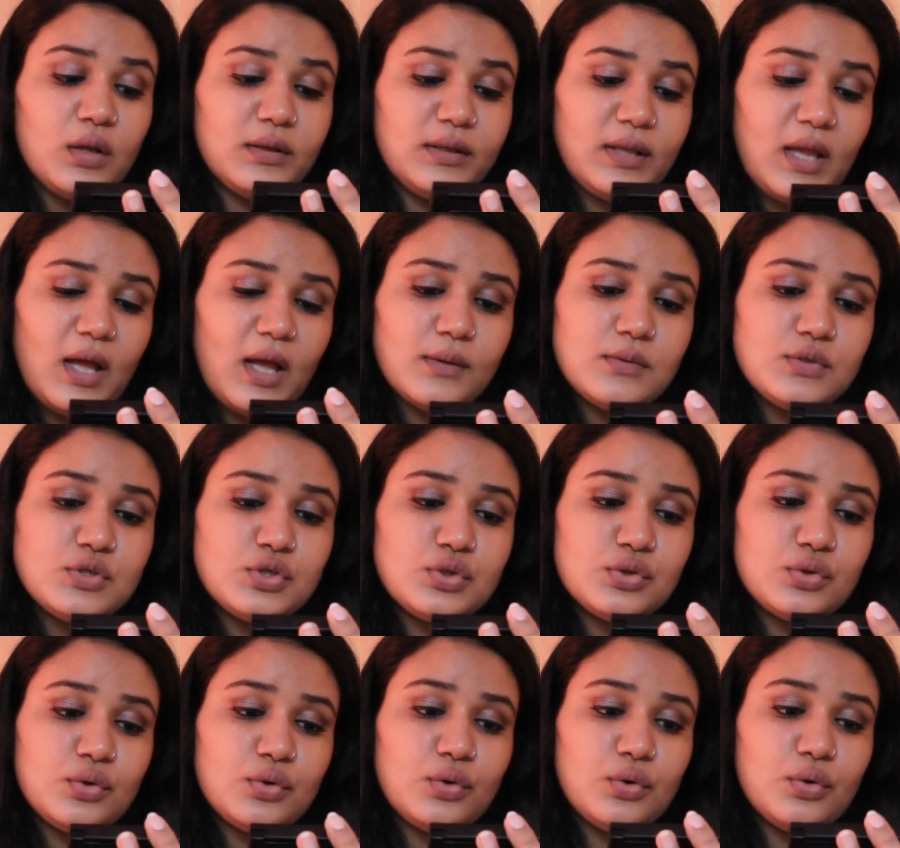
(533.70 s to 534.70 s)
Yeah,
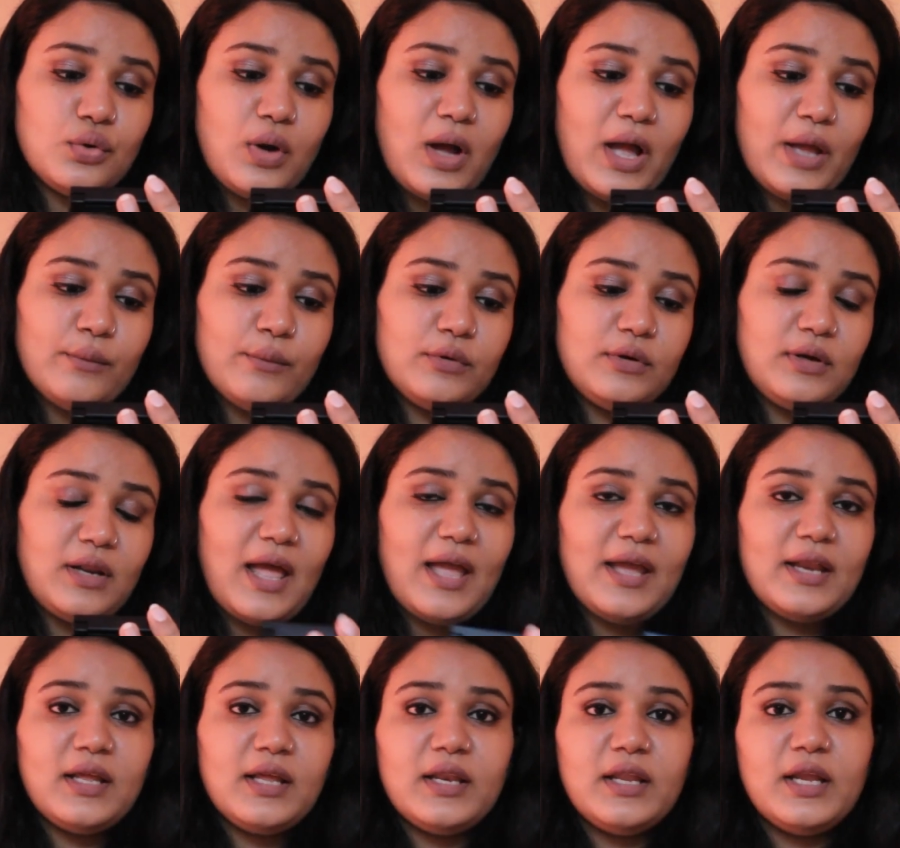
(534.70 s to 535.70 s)
so I would
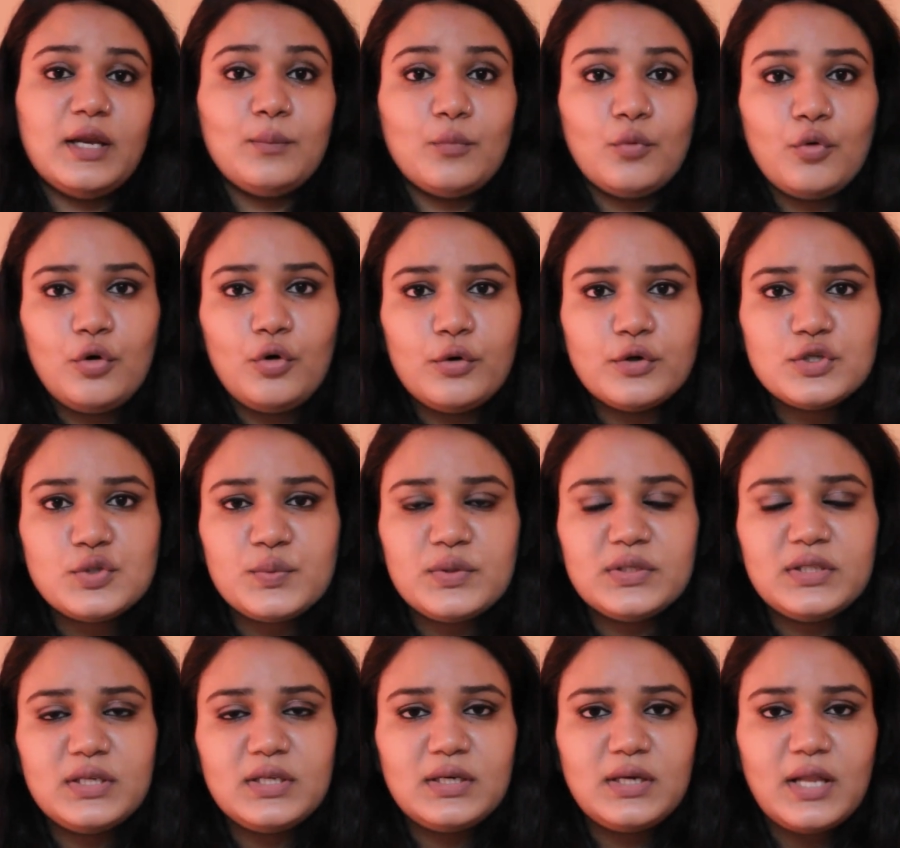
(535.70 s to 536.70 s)
try and create more looks
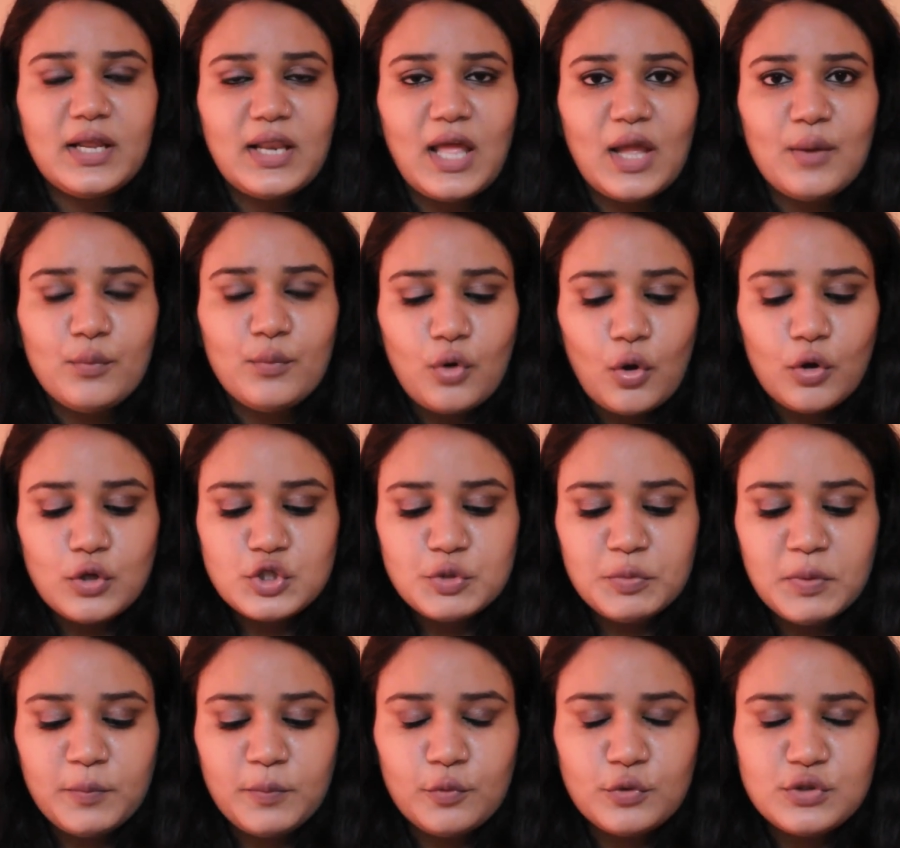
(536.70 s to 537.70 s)
with it, and I would also
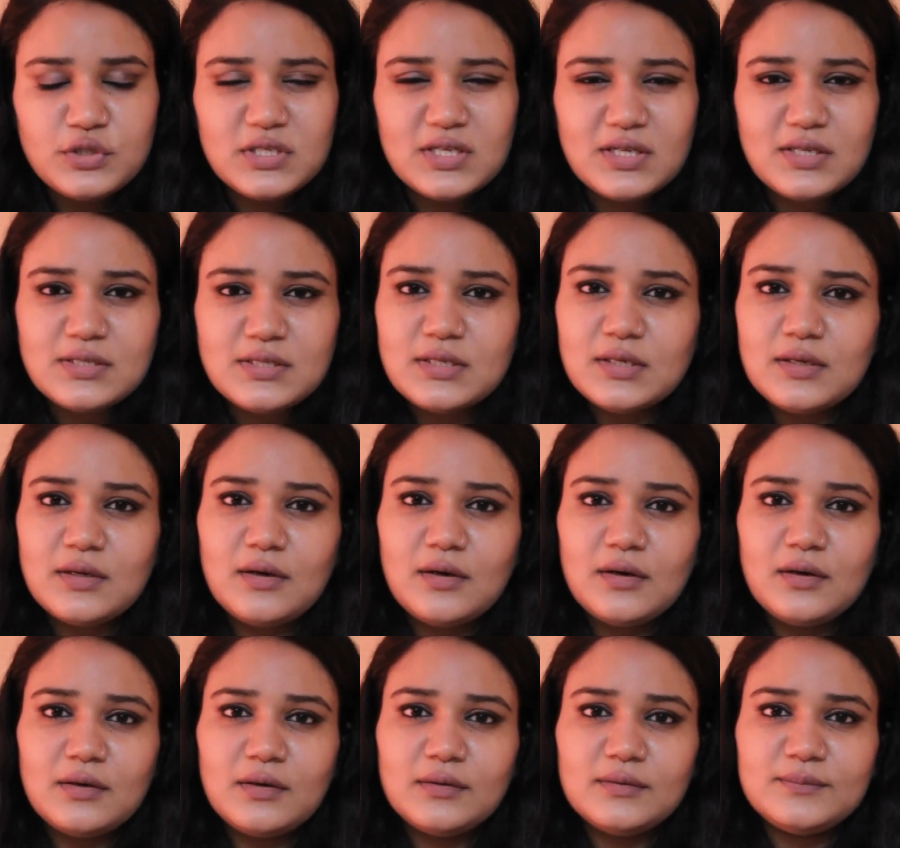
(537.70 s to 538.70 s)
be posting
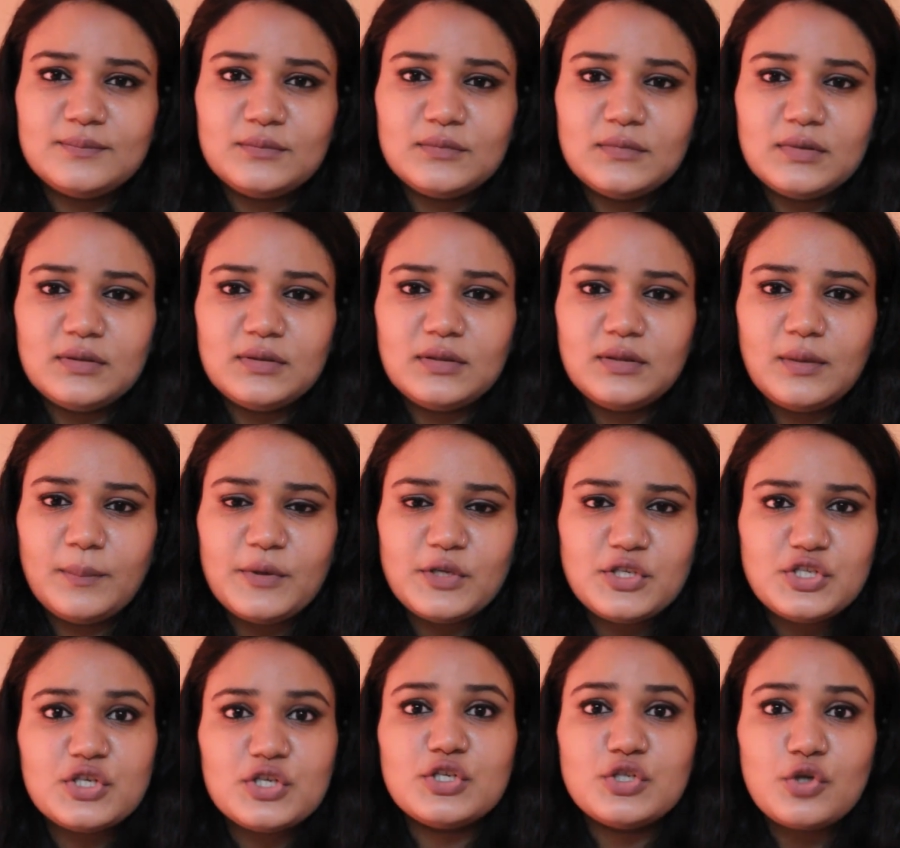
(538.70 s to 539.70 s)
um, the
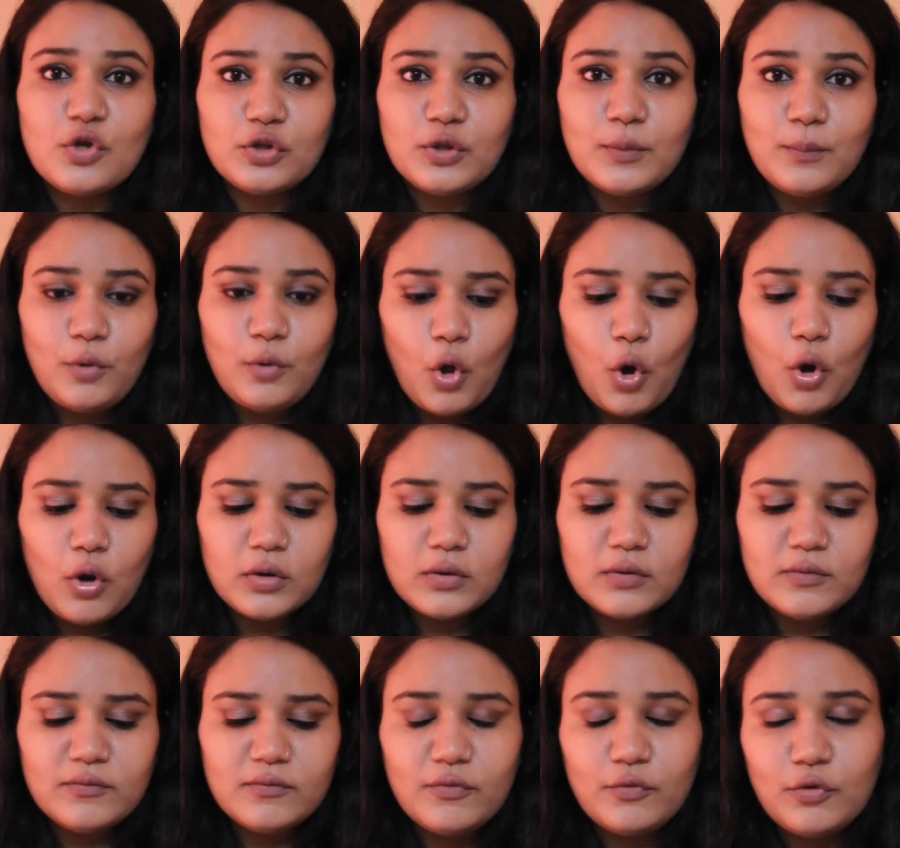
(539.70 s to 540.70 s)
pictures on the blog
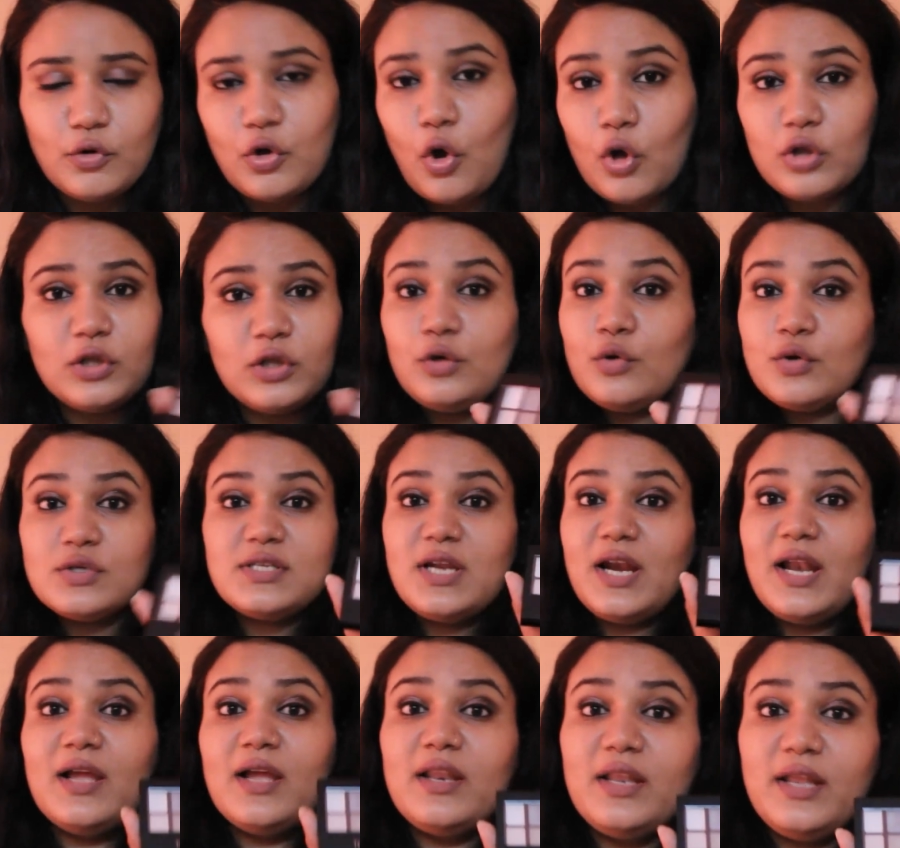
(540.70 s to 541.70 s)
for all the looks
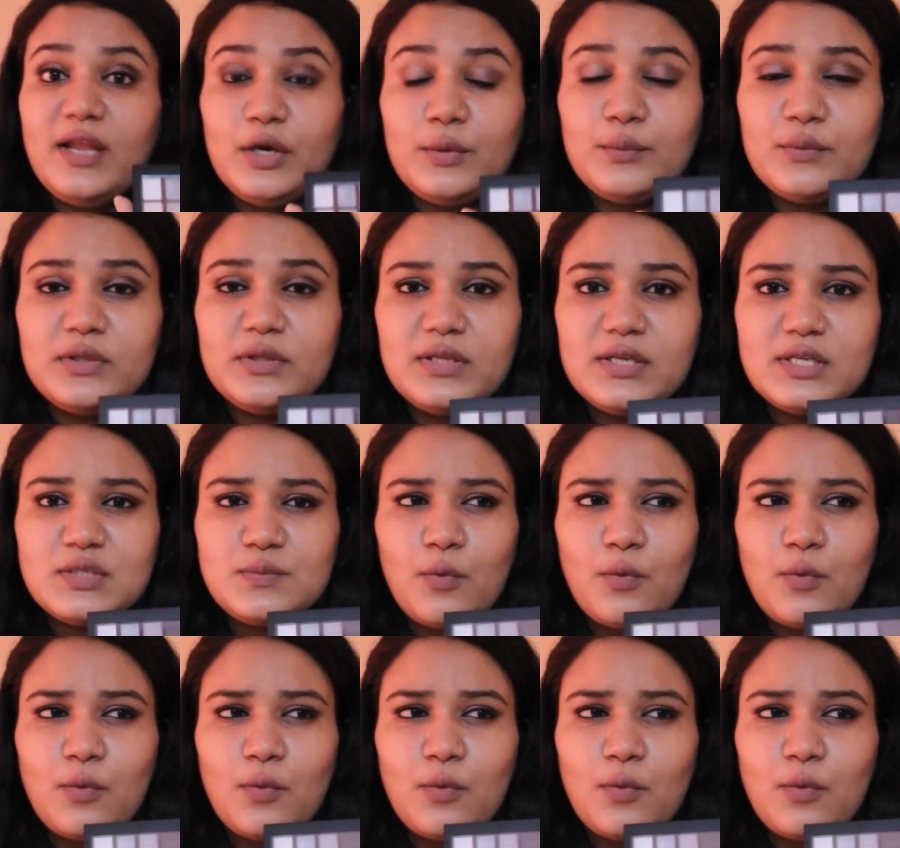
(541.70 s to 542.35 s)
that I create with this.